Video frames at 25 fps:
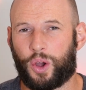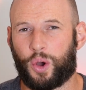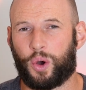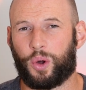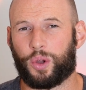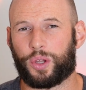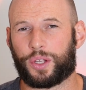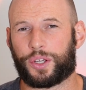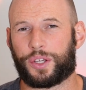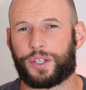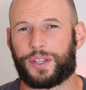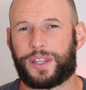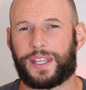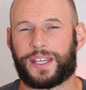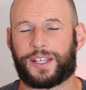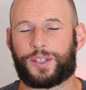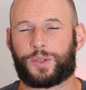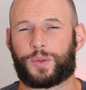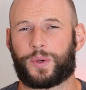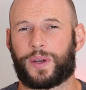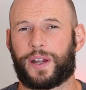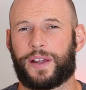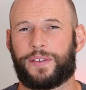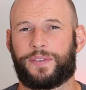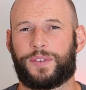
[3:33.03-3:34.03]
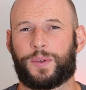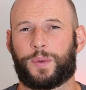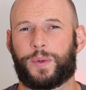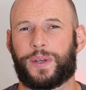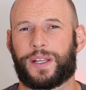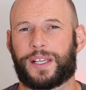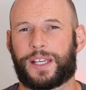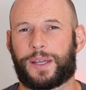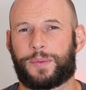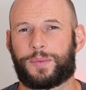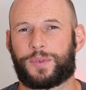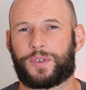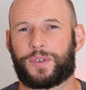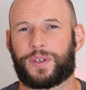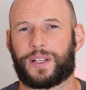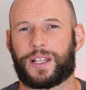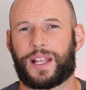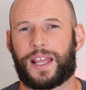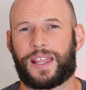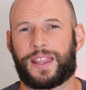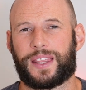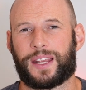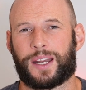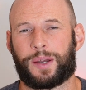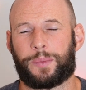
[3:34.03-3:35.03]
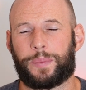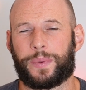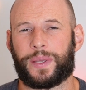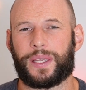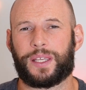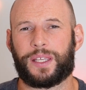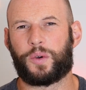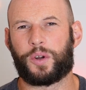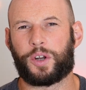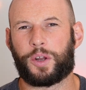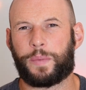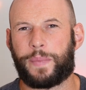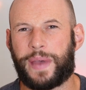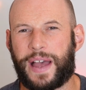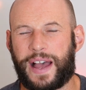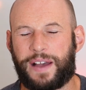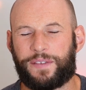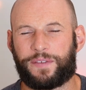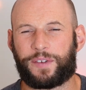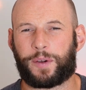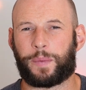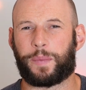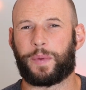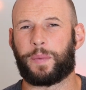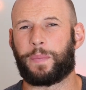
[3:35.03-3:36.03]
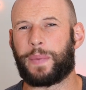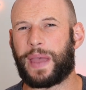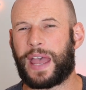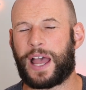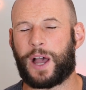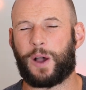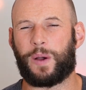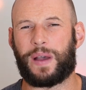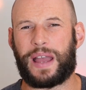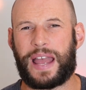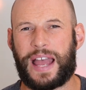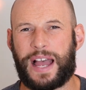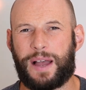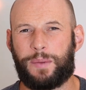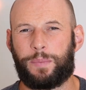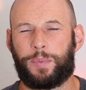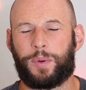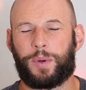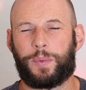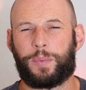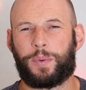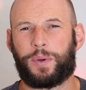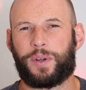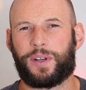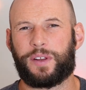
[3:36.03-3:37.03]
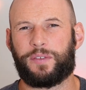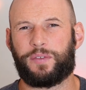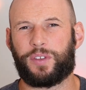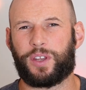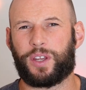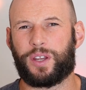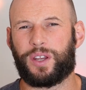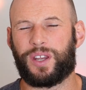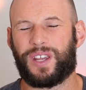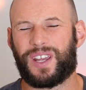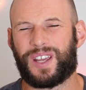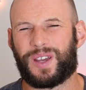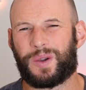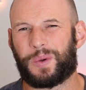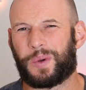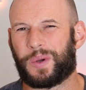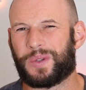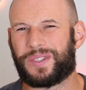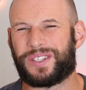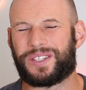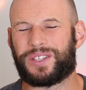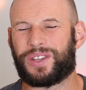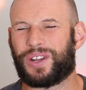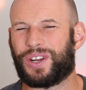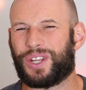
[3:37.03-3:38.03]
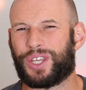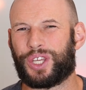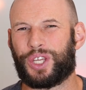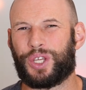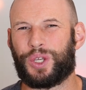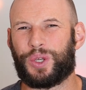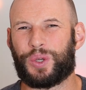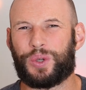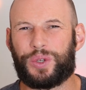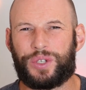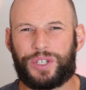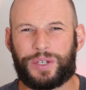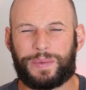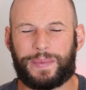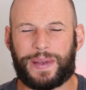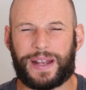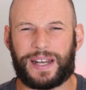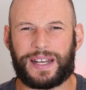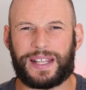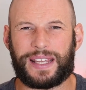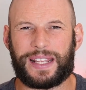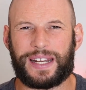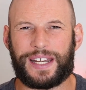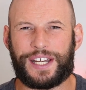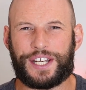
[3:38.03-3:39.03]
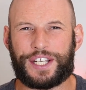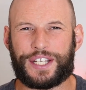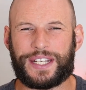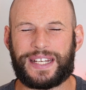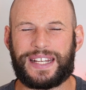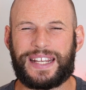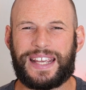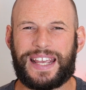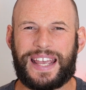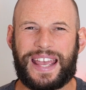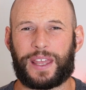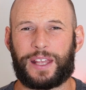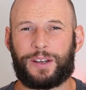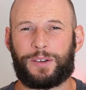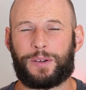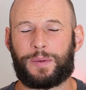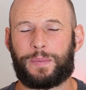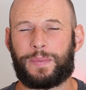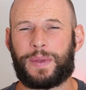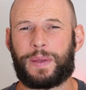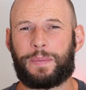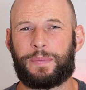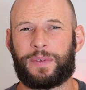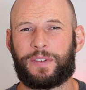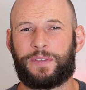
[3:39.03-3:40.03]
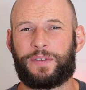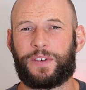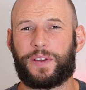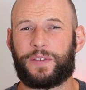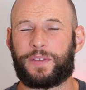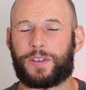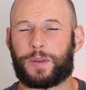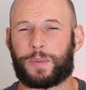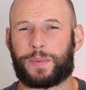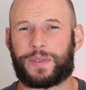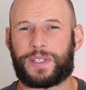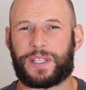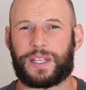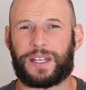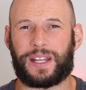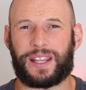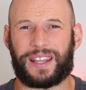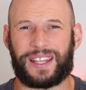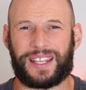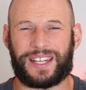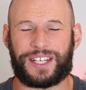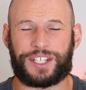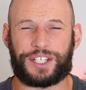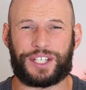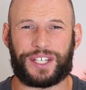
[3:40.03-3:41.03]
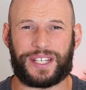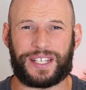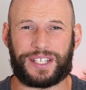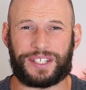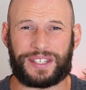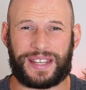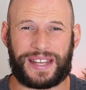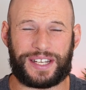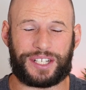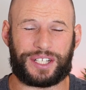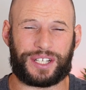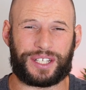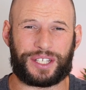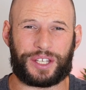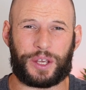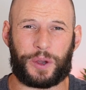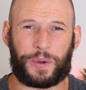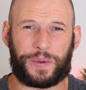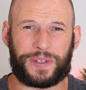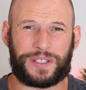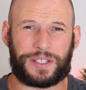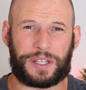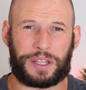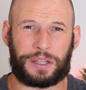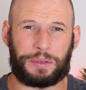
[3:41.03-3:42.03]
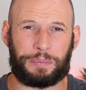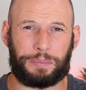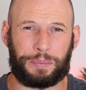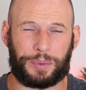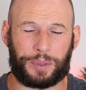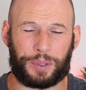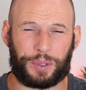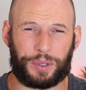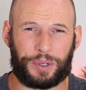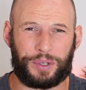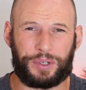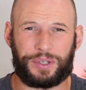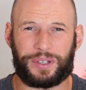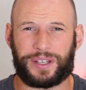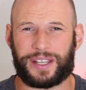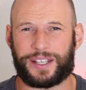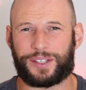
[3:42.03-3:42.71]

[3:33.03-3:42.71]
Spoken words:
All the good things we're after when it comes to red light therapy. What about from a power output point of view? Well, it's not a huge amount of energy. And remember, 50% of the energy is actually going to the blue.